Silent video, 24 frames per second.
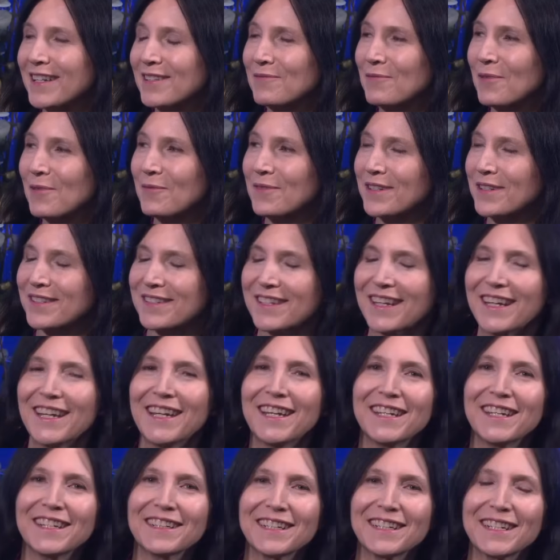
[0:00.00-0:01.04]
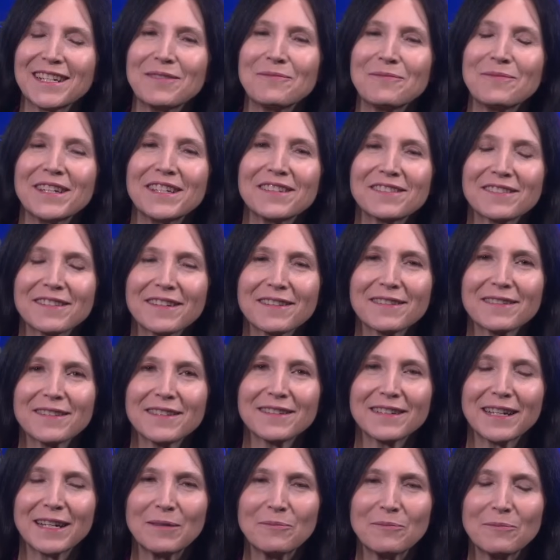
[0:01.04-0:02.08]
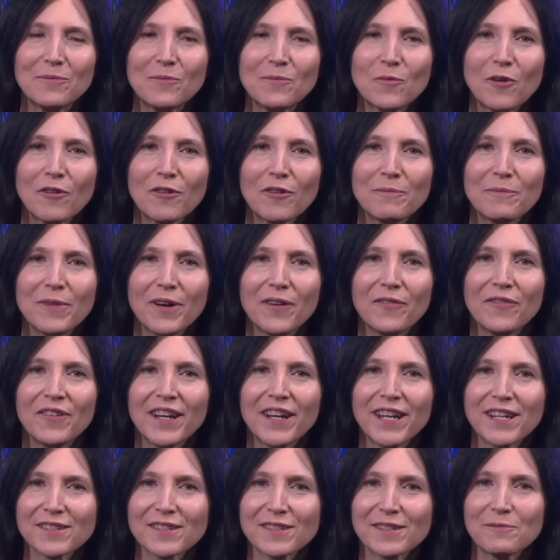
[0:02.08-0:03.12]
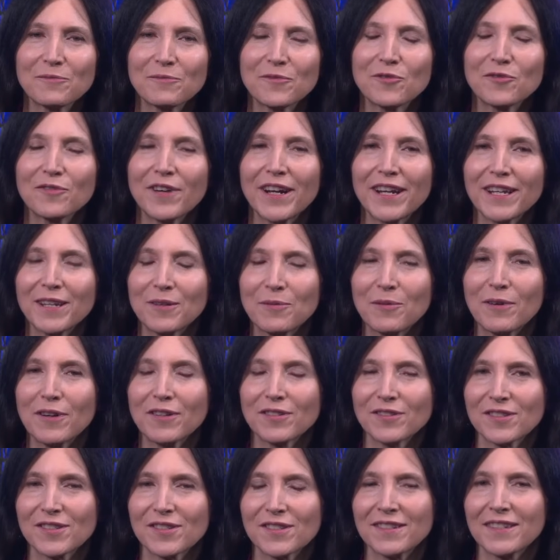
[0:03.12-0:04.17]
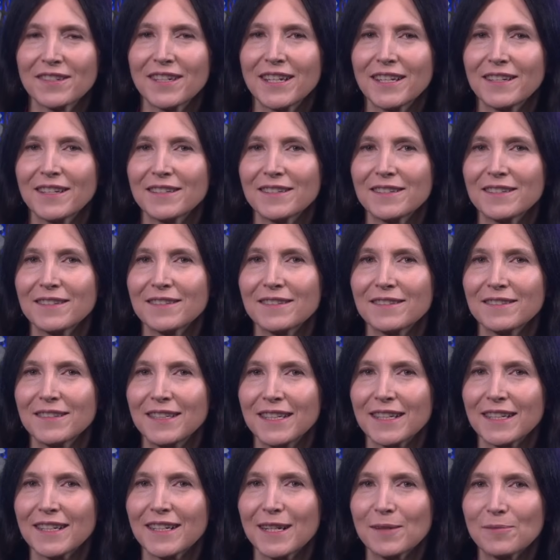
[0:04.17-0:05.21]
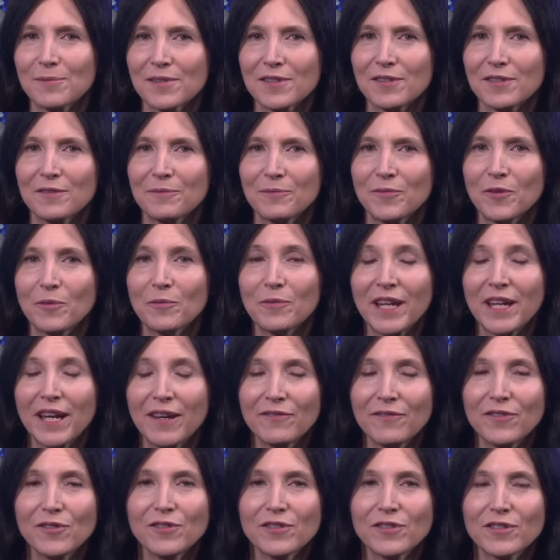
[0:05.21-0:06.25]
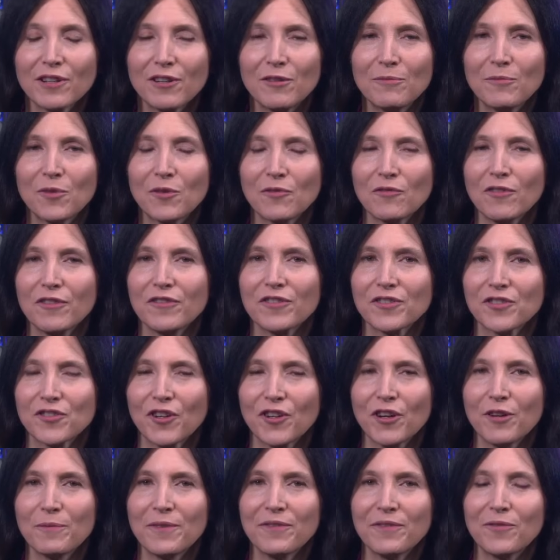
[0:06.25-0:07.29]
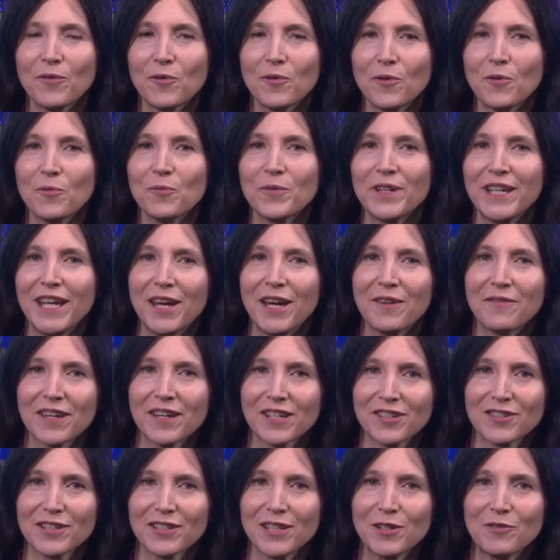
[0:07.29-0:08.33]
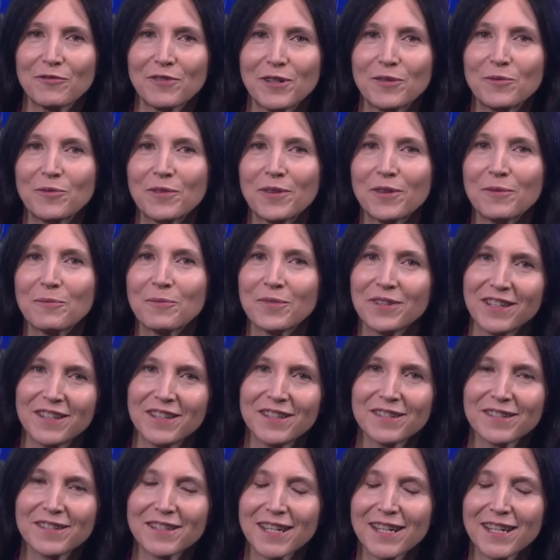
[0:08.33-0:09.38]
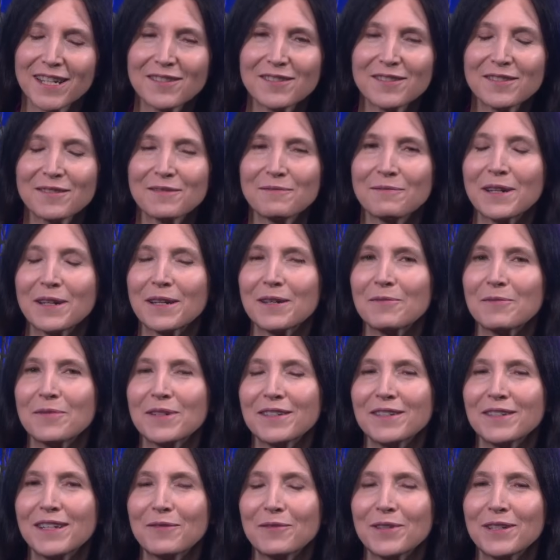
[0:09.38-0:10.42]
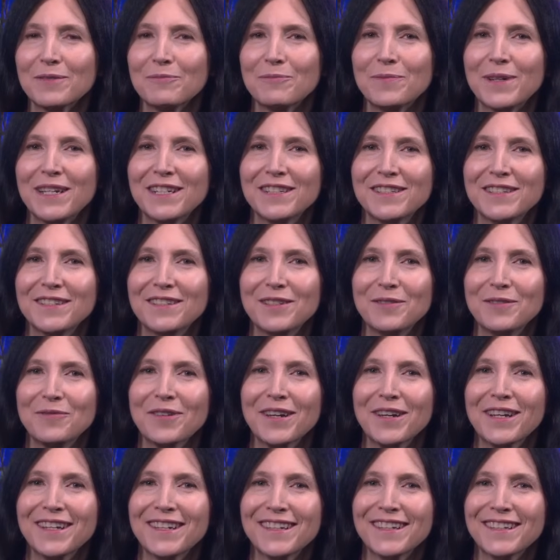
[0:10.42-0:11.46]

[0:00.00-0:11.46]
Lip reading: what we're saying, Liam, is that Warren Buffett has some great quotes. Yeah, absolutely. We have used a lot more on the show before, and we have actually agreed with them, but in this case, we beg to differ.